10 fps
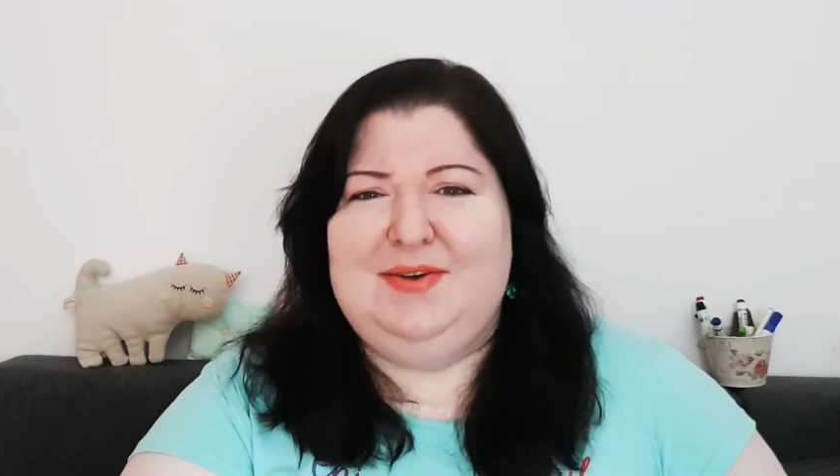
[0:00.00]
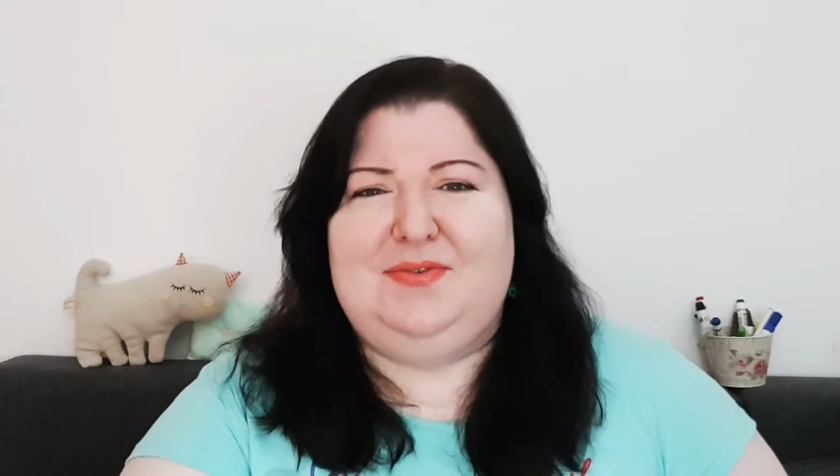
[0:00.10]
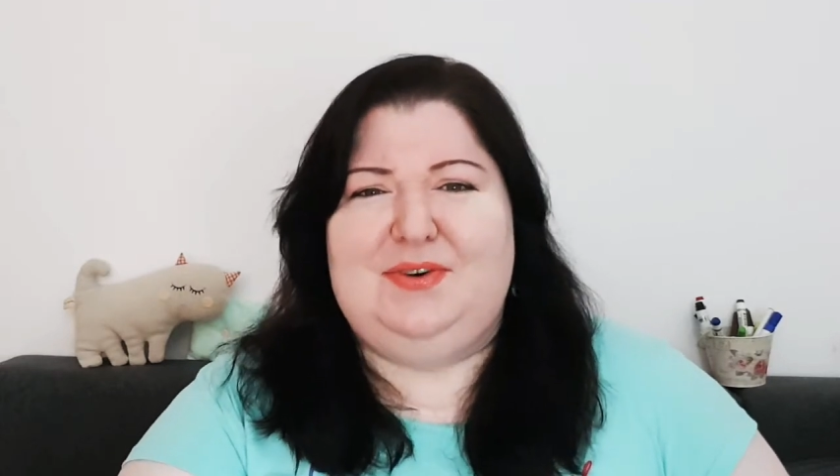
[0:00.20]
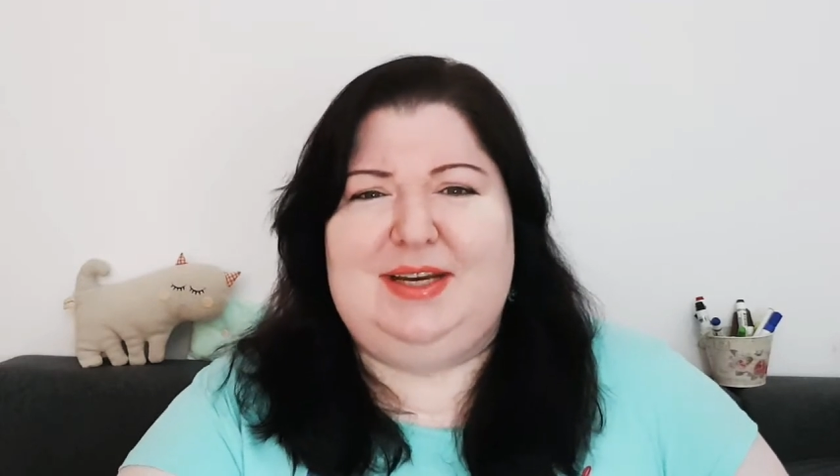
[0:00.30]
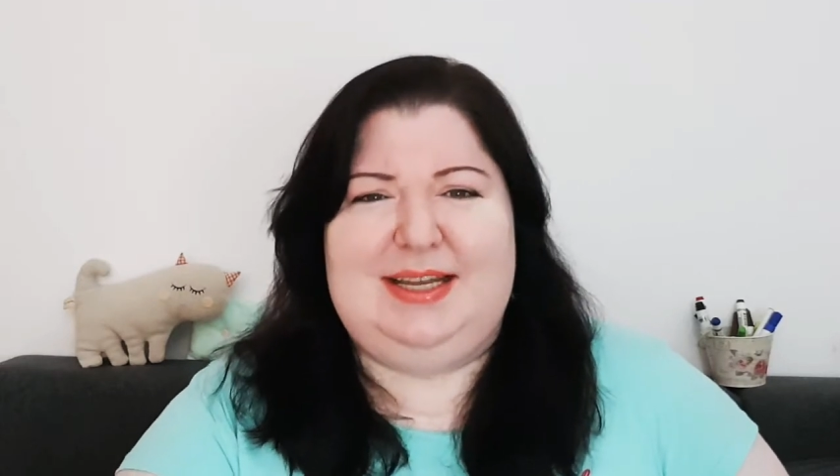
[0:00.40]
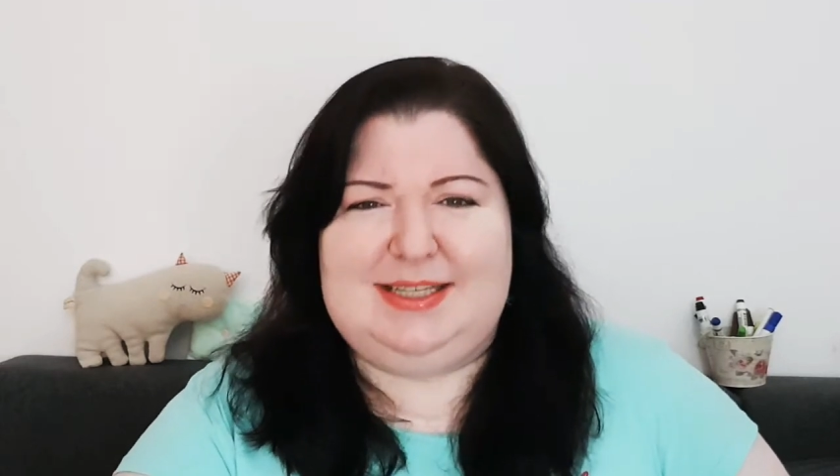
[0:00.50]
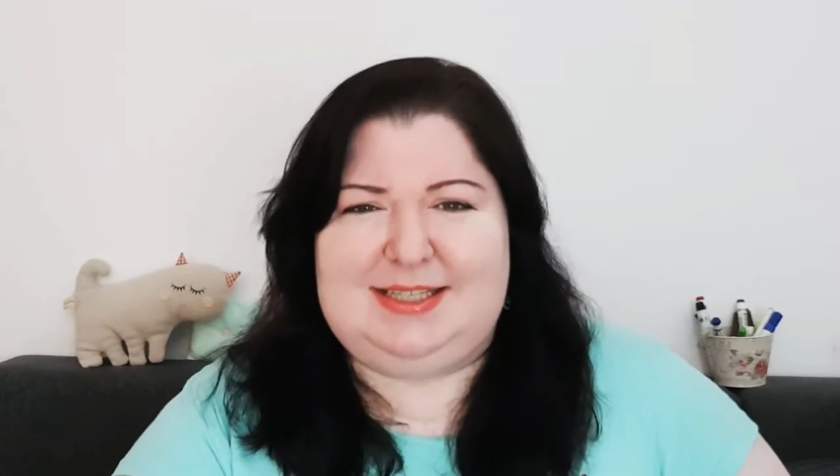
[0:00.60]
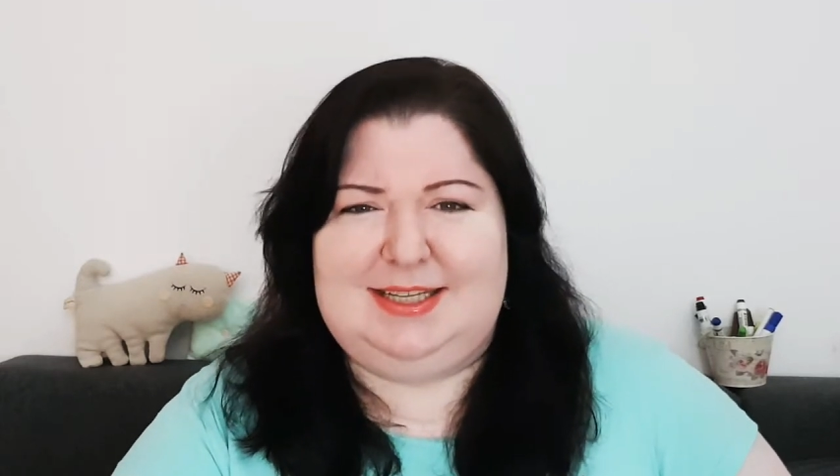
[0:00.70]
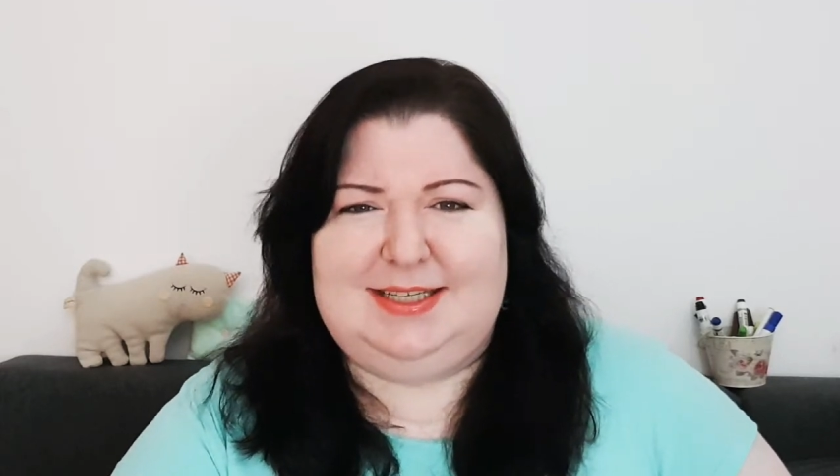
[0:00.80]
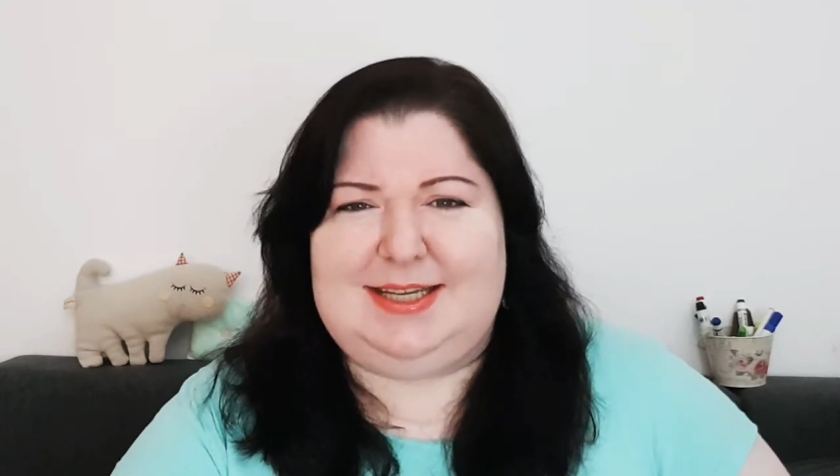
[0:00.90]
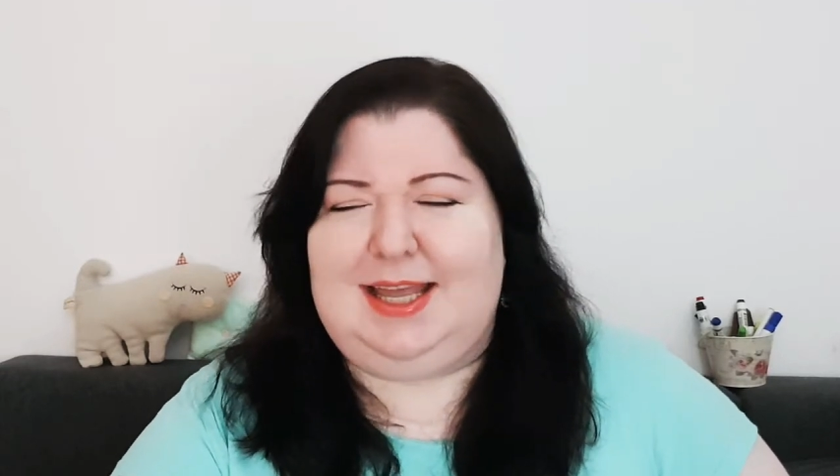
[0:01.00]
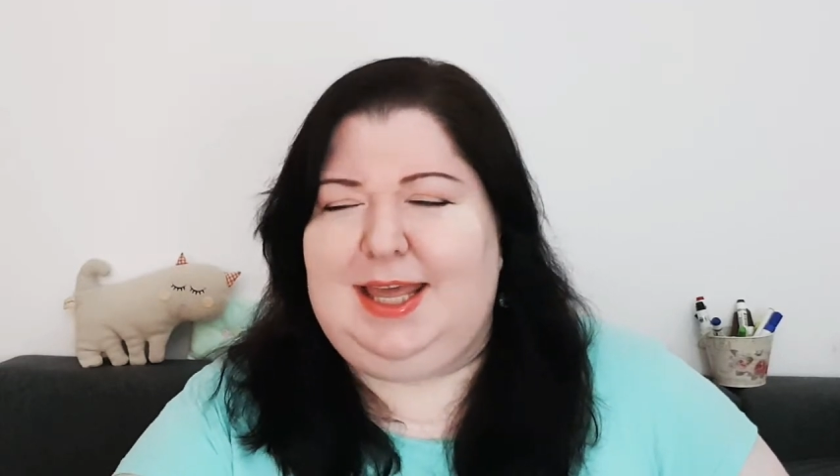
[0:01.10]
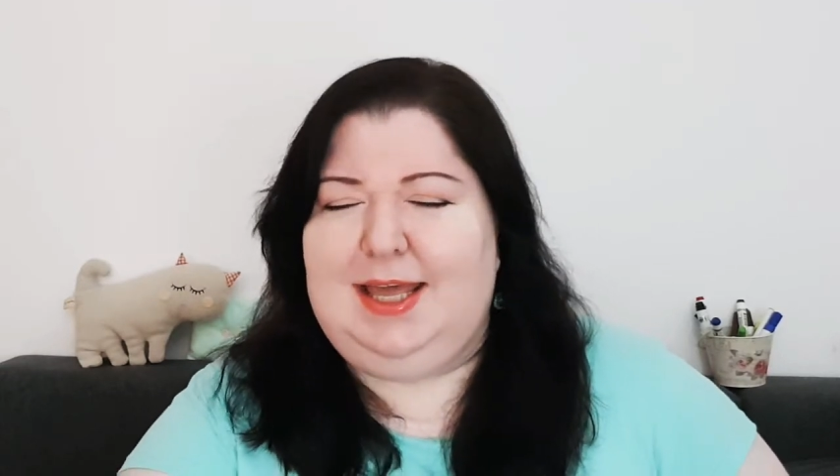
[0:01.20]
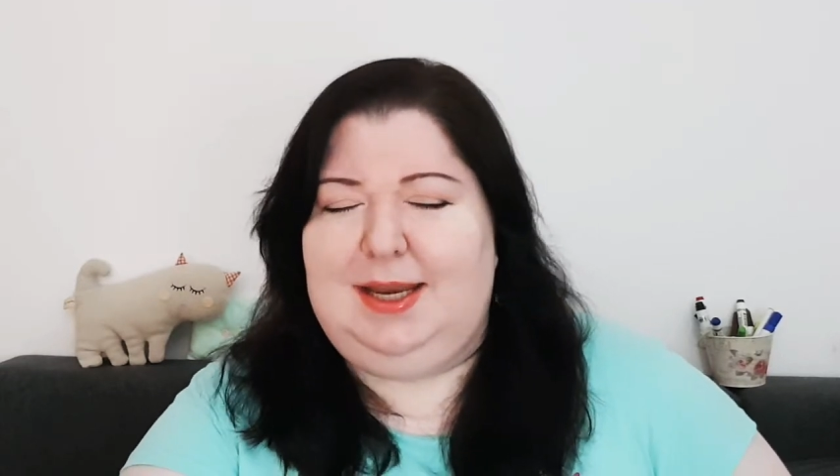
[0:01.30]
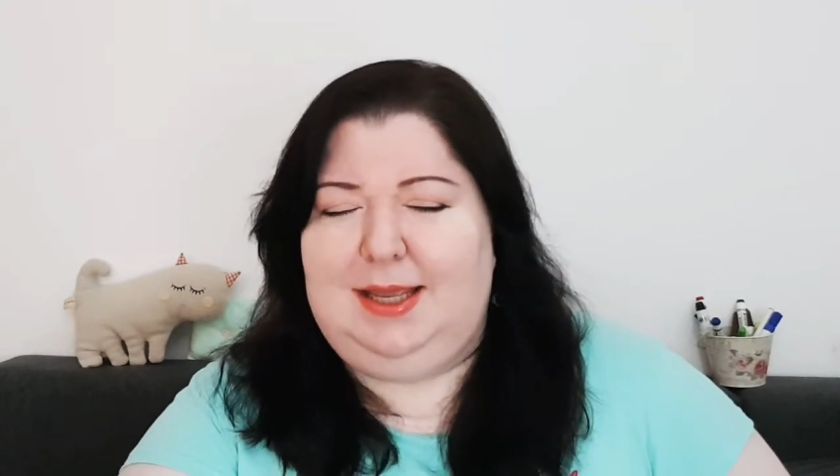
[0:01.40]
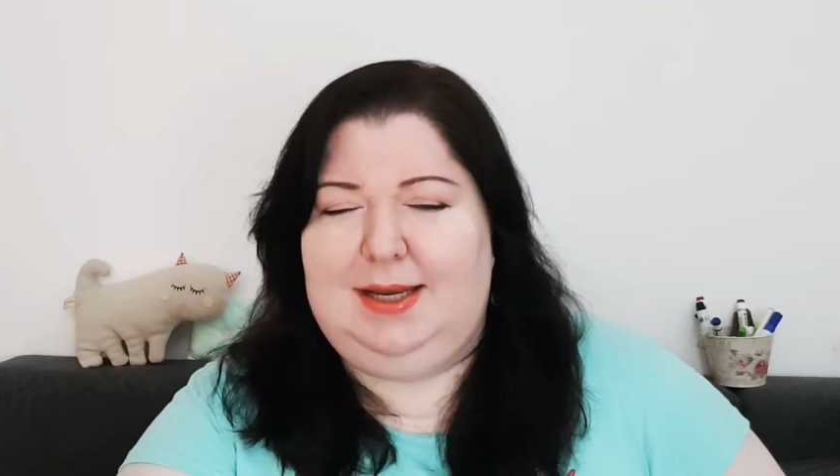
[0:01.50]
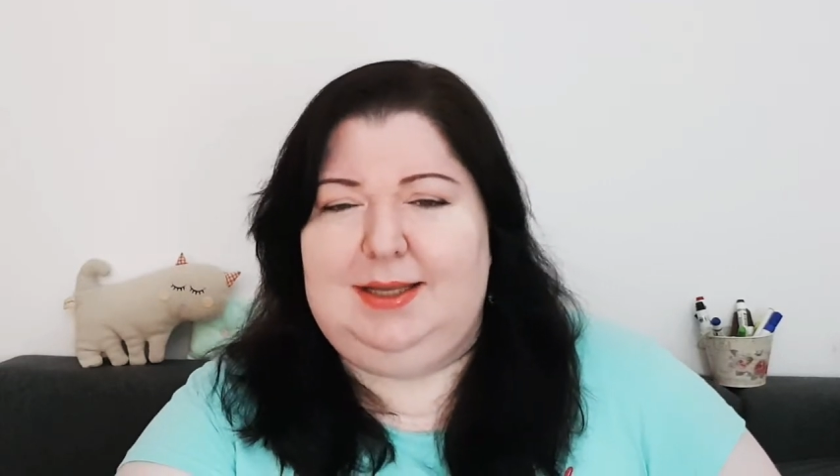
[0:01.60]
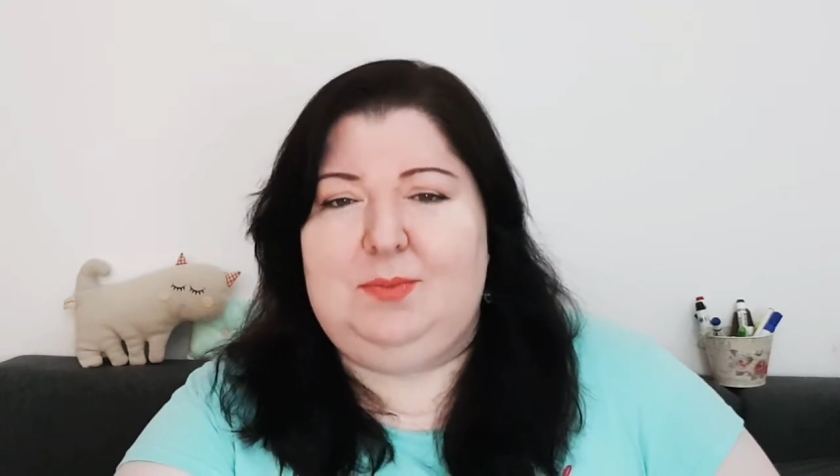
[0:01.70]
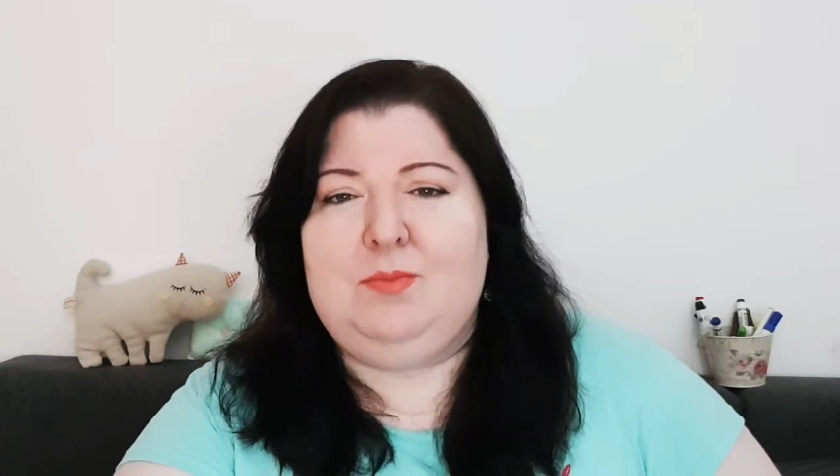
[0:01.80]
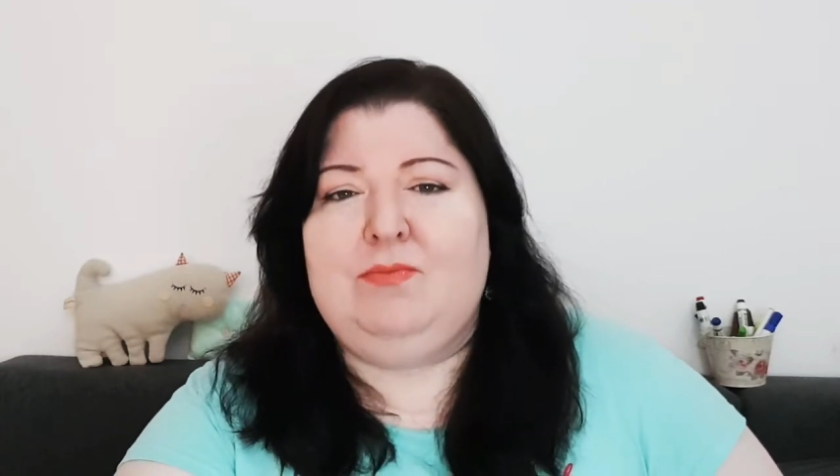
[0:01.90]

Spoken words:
food is this? I can't eat it.